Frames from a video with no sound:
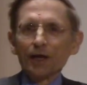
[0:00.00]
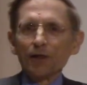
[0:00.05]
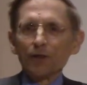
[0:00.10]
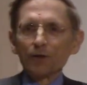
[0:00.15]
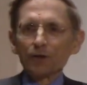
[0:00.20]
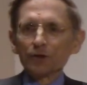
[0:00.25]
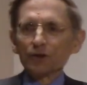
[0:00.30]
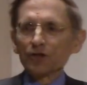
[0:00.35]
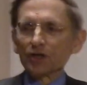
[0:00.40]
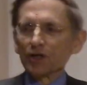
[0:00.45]

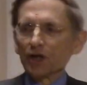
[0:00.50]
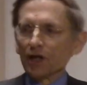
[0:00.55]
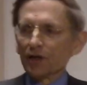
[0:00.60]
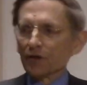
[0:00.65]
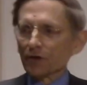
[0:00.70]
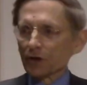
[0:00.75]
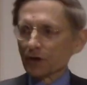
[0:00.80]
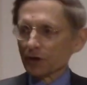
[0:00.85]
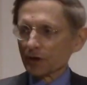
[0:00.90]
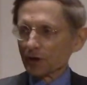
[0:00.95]
There's
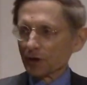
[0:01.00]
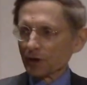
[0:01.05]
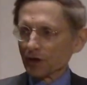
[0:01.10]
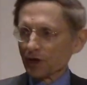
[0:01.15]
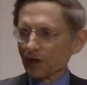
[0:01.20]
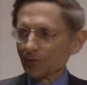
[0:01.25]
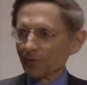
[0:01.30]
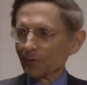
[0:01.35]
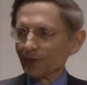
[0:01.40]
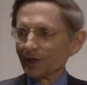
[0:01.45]
another
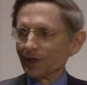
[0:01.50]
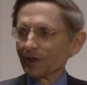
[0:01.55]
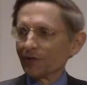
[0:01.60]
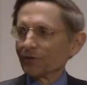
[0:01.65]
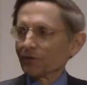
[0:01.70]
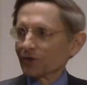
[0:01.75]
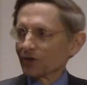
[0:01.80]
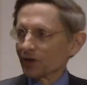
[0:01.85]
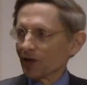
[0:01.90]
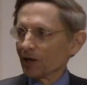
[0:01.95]
company
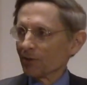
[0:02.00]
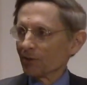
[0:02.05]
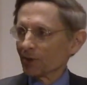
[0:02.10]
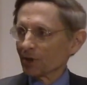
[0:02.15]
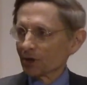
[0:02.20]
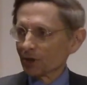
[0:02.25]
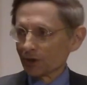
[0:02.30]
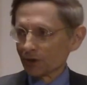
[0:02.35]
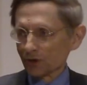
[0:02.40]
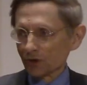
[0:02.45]
in the same
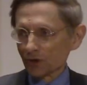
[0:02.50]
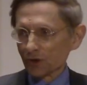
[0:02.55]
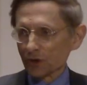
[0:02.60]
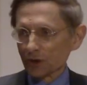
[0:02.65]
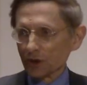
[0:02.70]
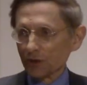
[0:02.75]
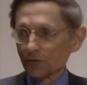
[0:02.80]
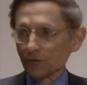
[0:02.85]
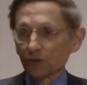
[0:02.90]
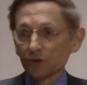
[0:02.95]

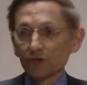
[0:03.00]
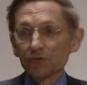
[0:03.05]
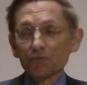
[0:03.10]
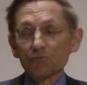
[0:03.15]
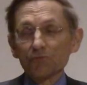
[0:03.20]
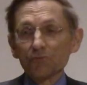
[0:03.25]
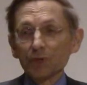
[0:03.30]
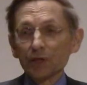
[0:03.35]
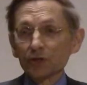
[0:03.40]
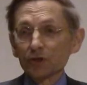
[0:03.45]
industry that's
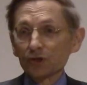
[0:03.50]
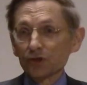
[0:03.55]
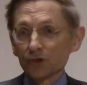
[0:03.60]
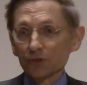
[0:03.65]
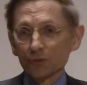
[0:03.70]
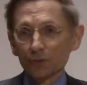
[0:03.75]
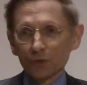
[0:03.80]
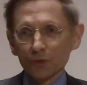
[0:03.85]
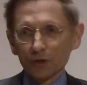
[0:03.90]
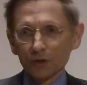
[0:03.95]
much
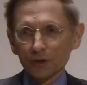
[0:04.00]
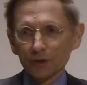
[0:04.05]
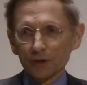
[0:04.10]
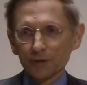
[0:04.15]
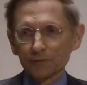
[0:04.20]
smaller.